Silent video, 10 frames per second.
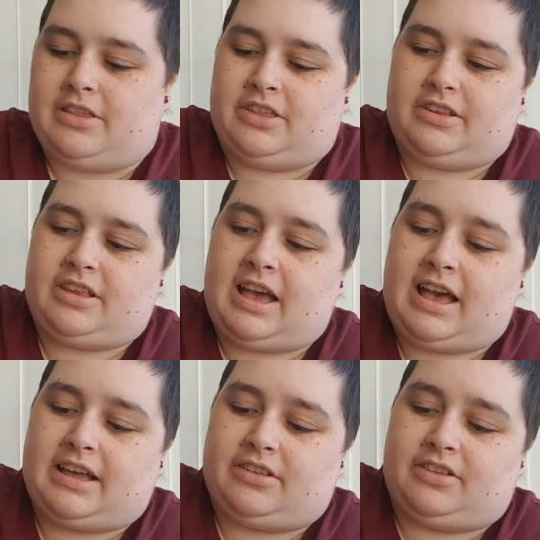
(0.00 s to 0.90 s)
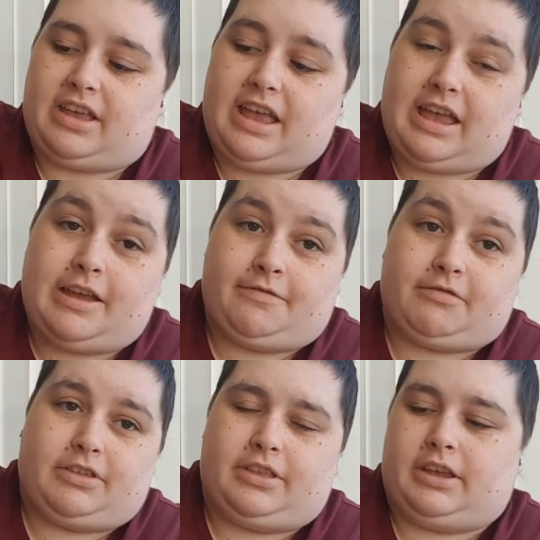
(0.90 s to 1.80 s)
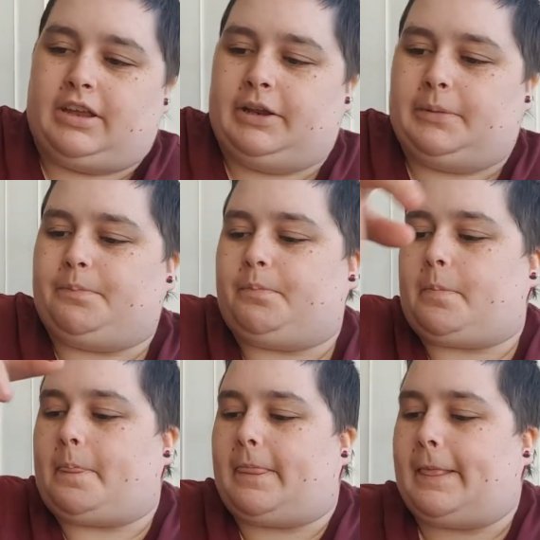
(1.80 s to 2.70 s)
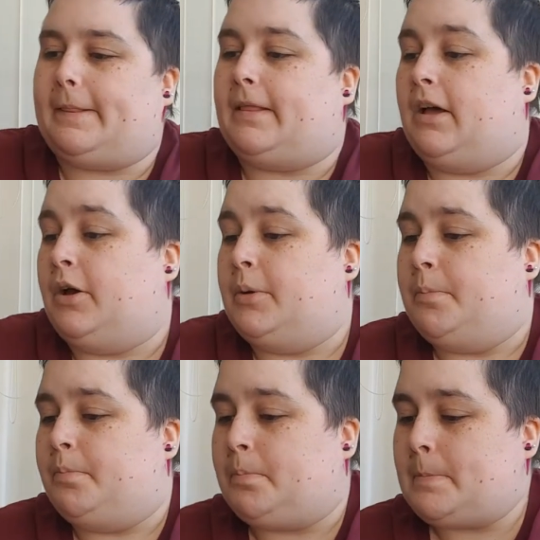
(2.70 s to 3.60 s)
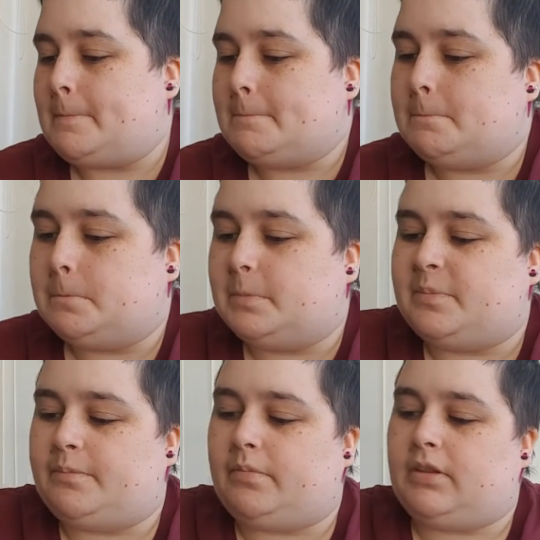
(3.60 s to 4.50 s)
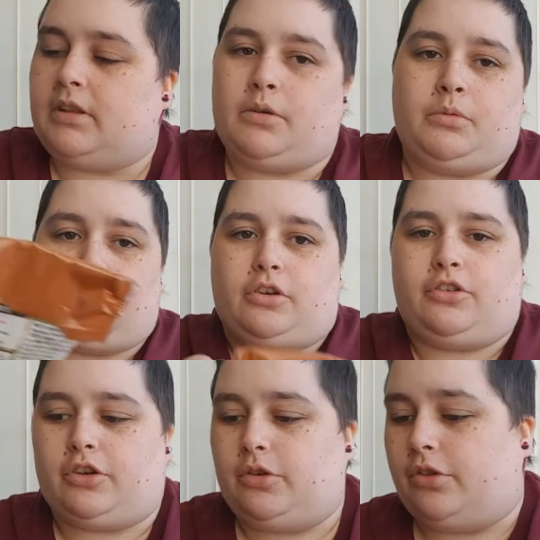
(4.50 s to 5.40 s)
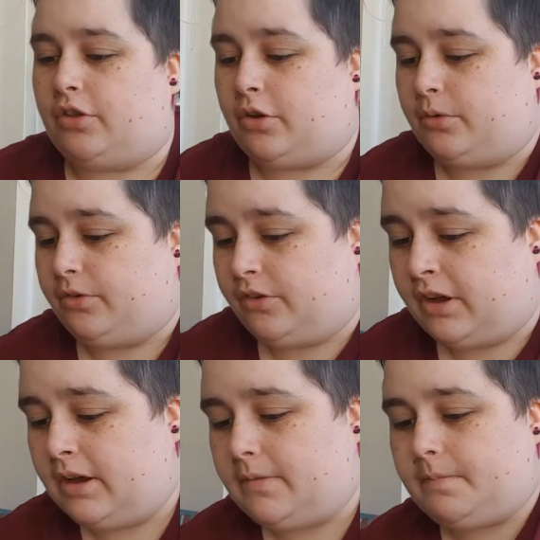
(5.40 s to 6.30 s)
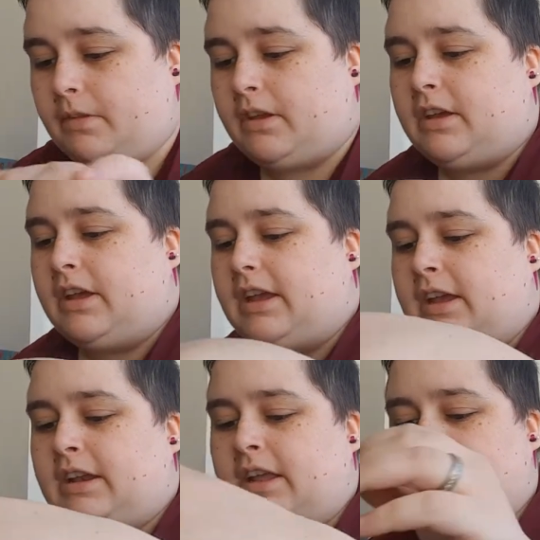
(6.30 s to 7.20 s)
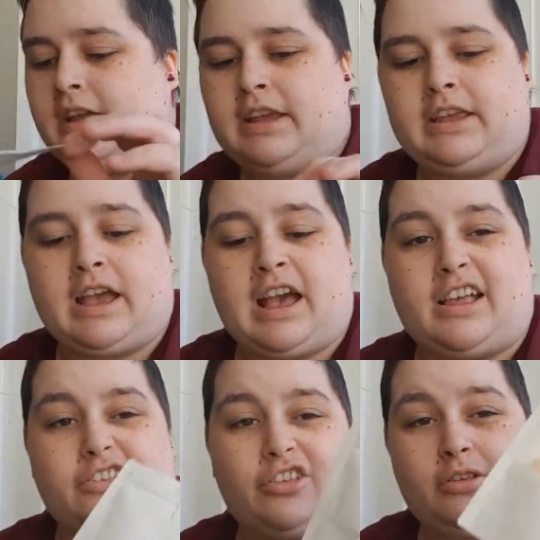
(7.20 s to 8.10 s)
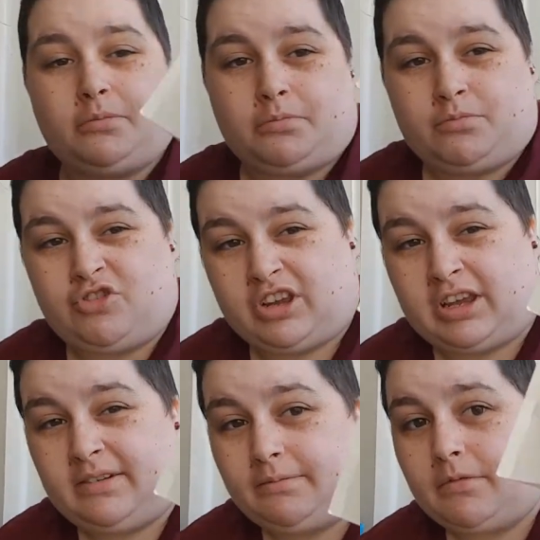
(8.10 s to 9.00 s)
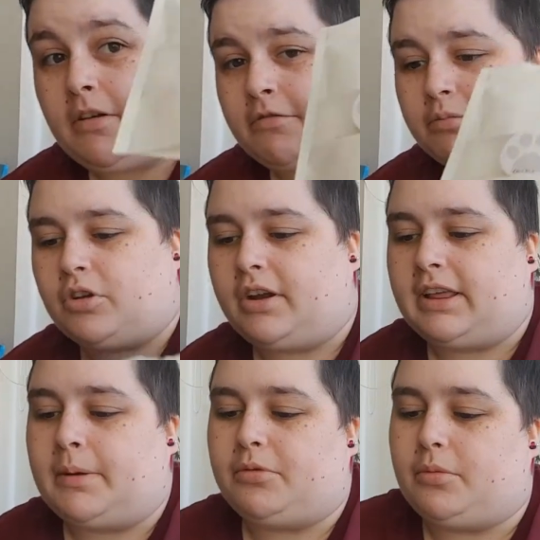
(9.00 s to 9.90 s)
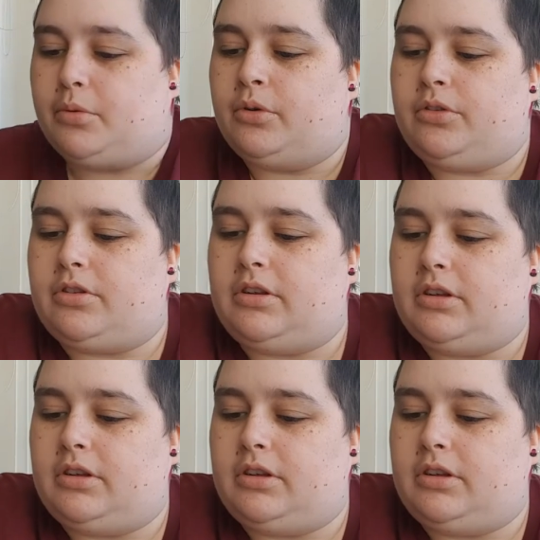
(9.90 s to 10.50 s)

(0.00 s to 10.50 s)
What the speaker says: This has everything in it. I'm not going to show you those yet. In here he has chicken from Tiny Hamster Paws.